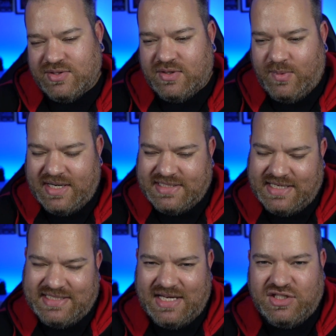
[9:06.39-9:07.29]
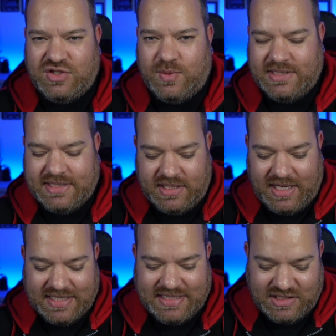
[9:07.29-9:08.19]
So when I say 10 to 20, you
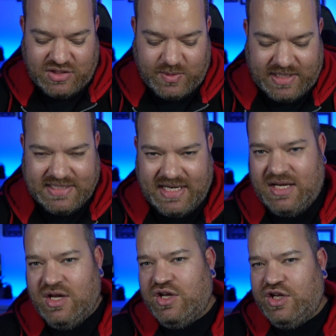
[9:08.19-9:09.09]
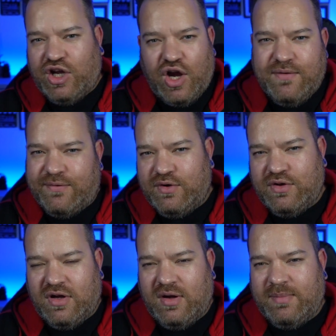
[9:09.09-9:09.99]
get 10 to 20, you go through
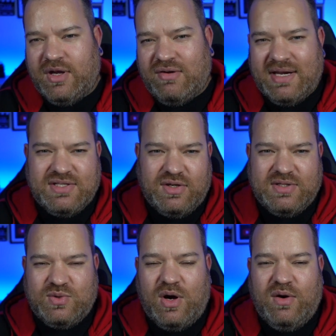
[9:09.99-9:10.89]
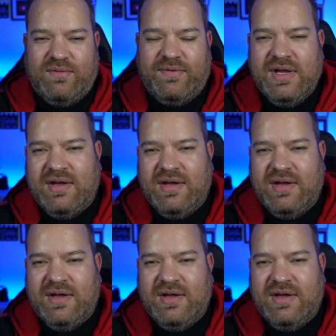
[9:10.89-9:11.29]
them, you create sort of 12,